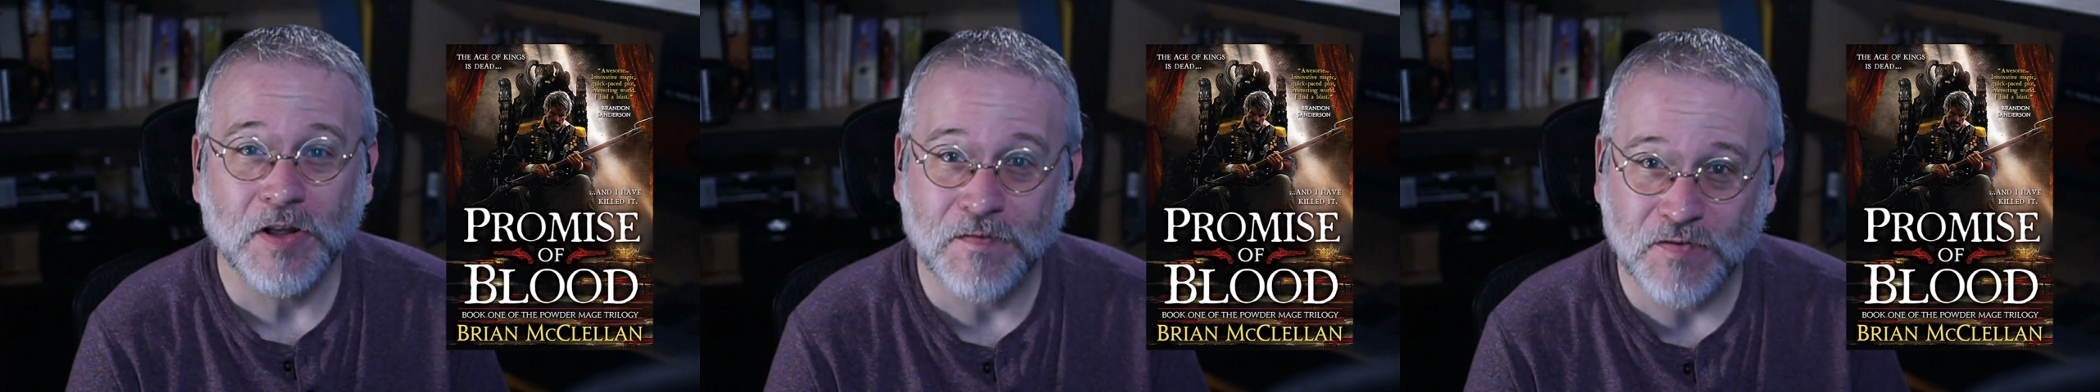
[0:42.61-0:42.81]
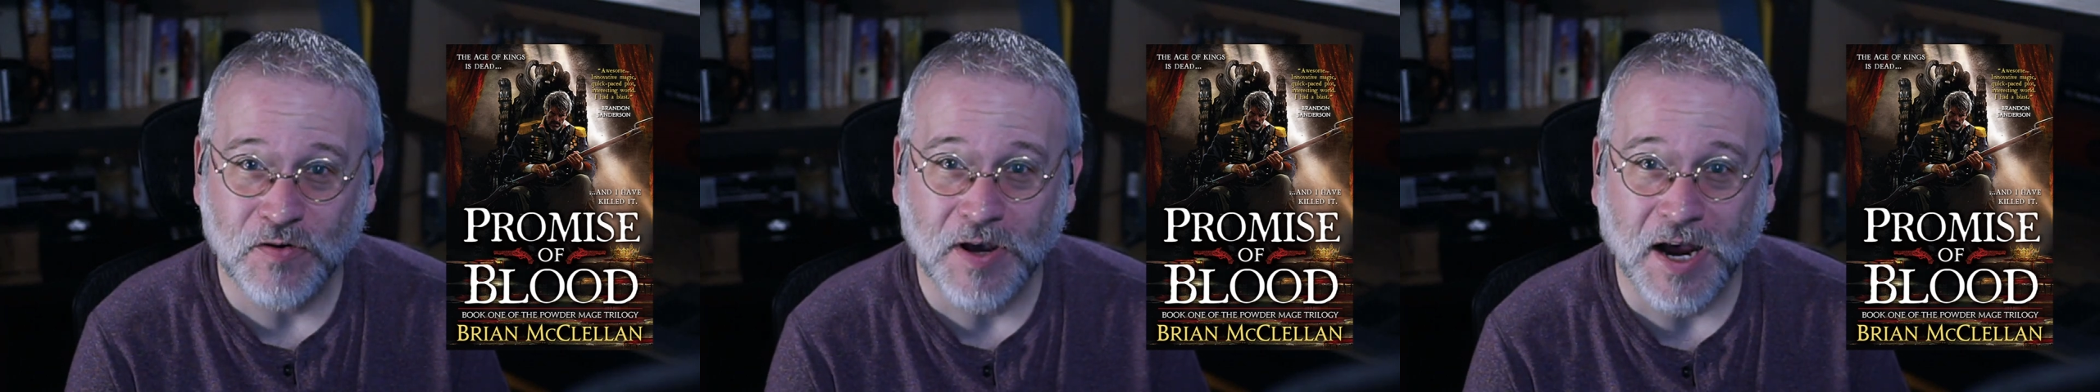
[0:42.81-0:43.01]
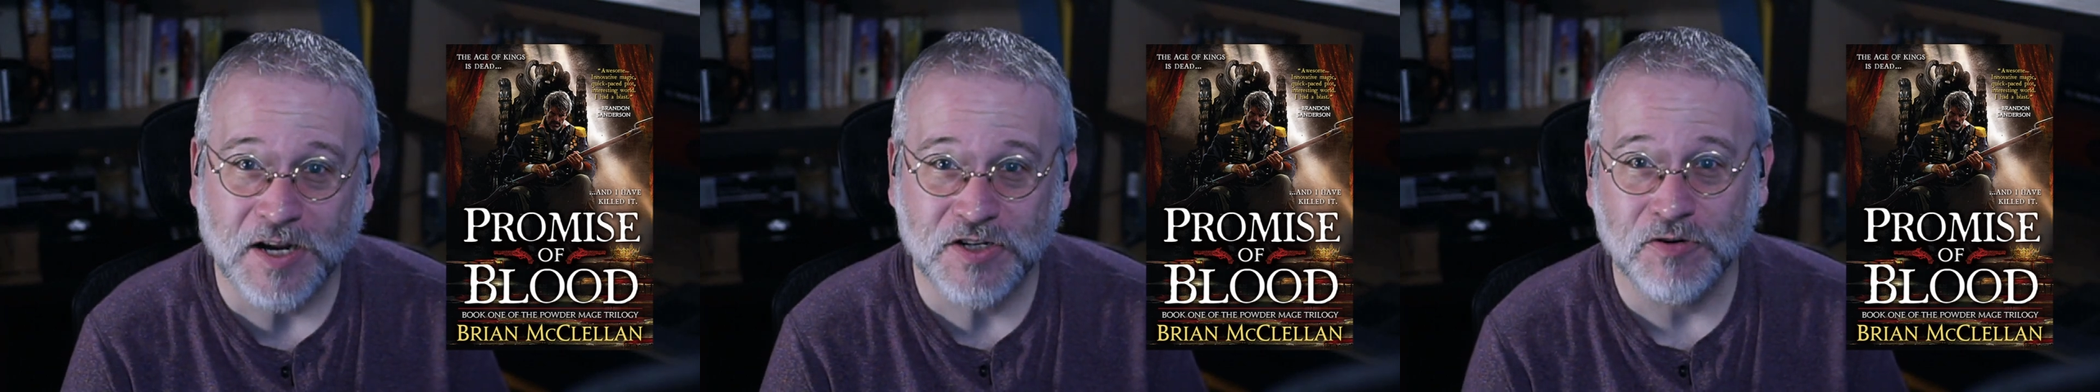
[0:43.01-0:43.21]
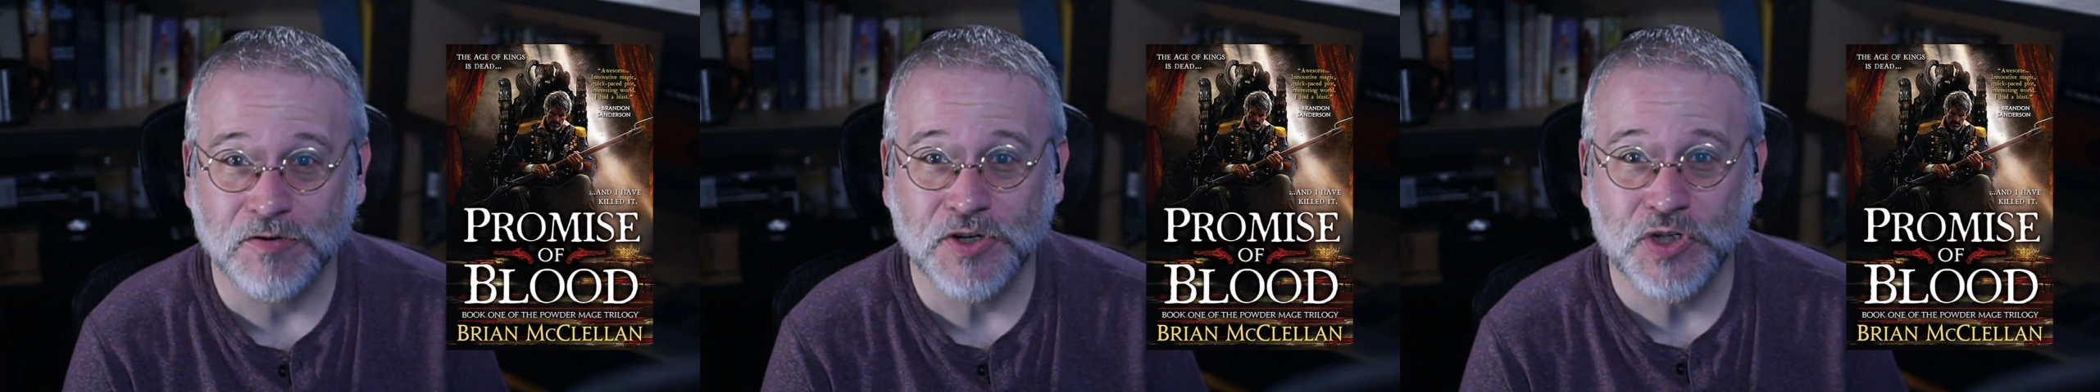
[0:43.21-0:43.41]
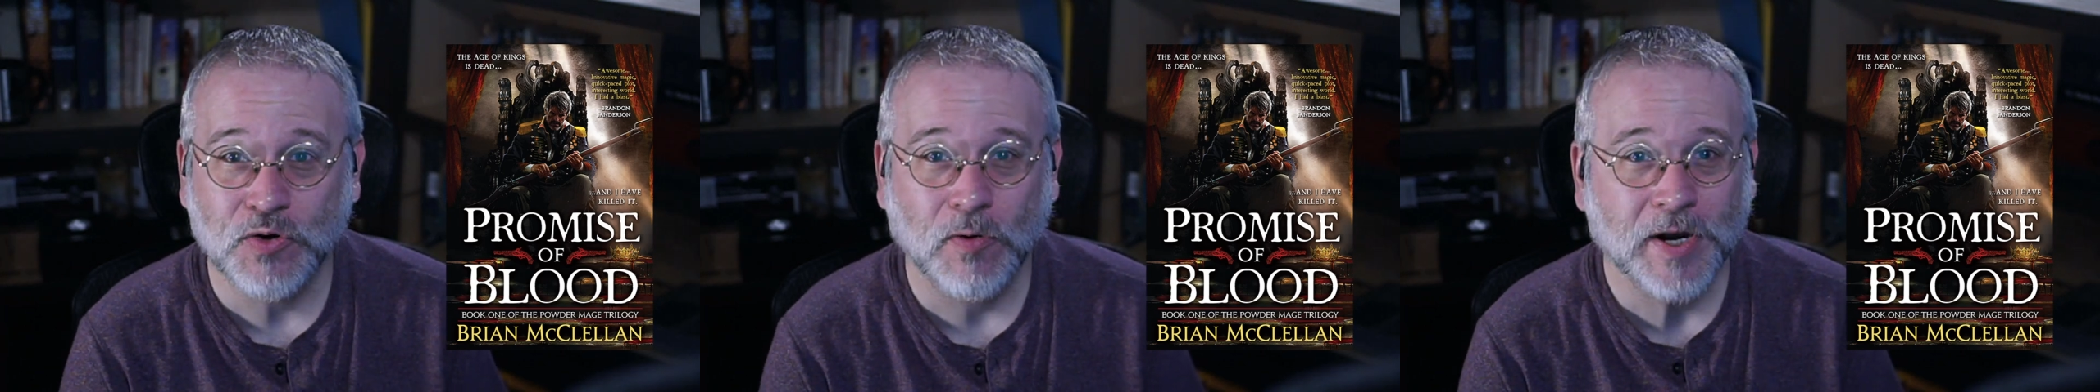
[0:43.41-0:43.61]
If you guys are
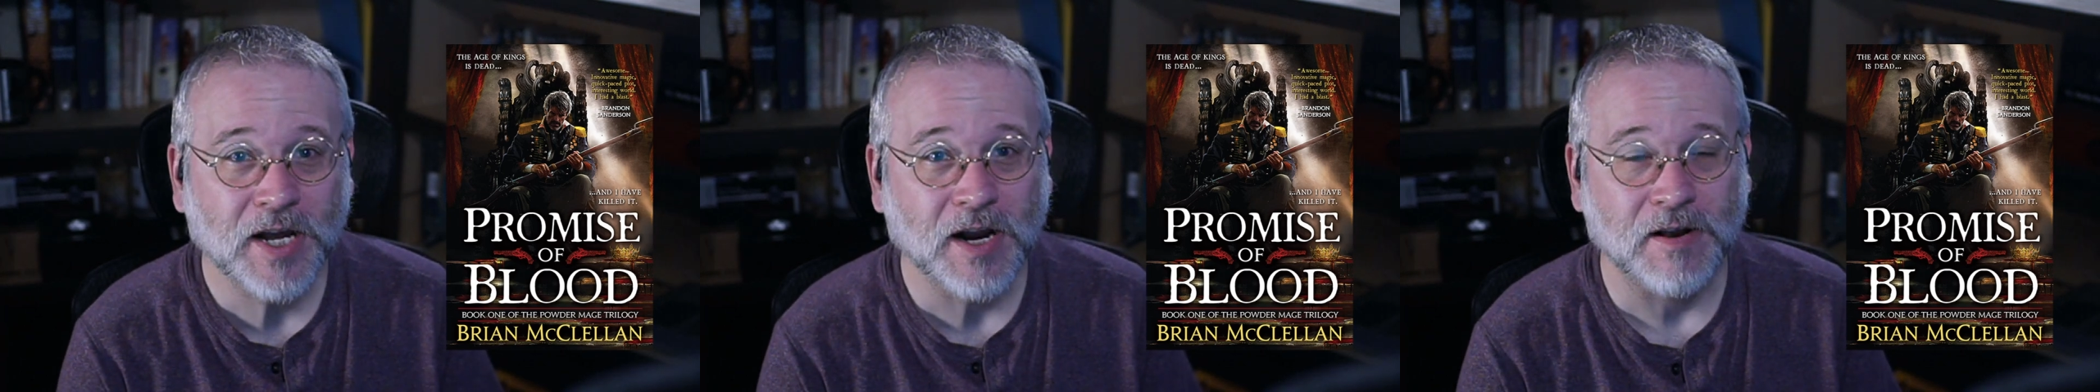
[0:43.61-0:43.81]
enjoying it,